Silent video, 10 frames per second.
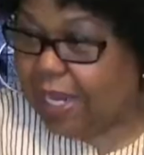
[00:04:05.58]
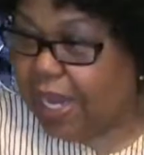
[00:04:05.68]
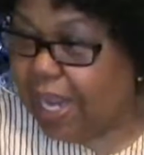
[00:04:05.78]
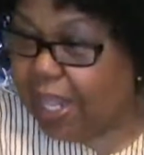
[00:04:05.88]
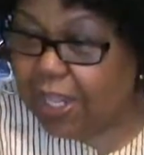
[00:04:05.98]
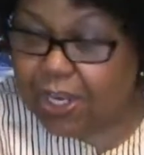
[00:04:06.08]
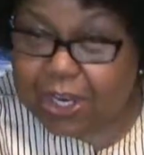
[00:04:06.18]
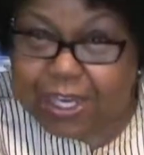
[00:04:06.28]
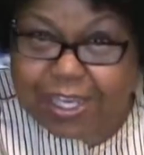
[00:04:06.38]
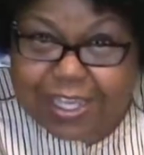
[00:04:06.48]

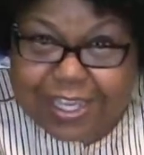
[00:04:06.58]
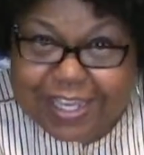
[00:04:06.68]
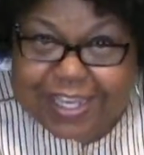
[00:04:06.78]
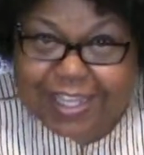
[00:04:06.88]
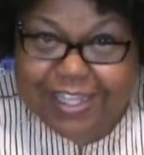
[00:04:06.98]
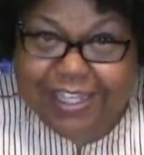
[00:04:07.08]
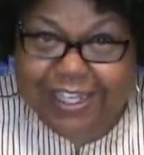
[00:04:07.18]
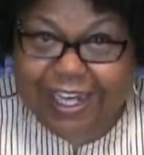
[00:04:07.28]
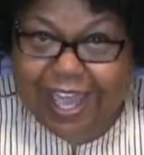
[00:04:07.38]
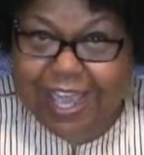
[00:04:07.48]
lull in the
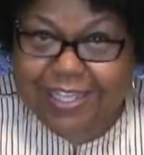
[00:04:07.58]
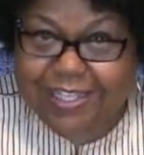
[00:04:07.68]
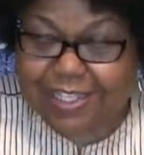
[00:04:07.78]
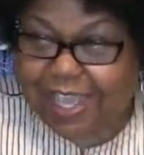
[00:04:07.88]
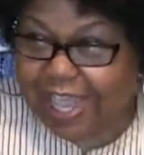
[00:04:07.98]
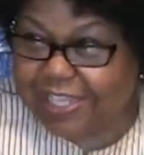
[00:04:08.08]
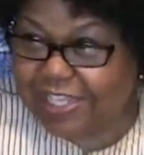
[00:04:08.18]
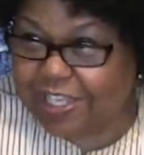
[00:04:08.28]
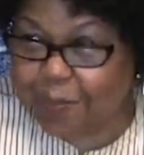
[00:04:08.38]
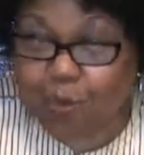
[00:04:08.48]
class, and
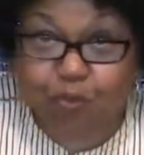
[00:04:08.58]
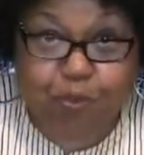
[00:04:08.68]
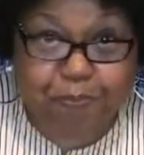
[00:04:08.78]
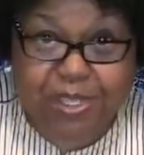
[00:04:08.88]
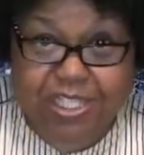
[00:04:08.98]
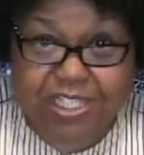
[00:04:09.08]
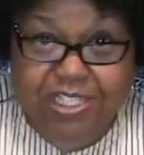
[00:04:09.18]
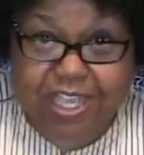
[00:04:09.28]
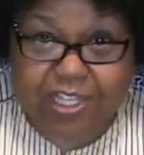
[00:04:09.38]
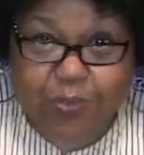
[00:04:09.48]
someone repeats
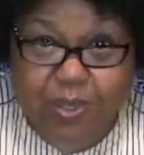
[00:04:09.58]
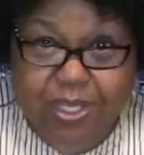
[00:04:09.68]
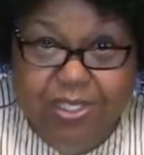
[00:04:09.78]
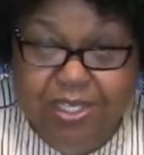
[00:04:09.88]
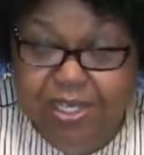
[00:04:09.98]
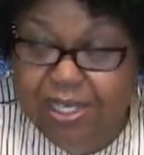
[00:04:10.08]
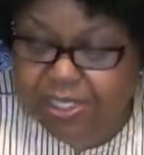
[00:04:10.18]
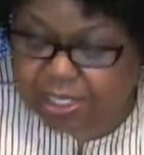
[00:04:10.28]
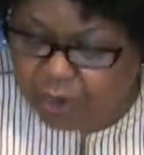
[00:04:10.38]
exactly what I said, and I said,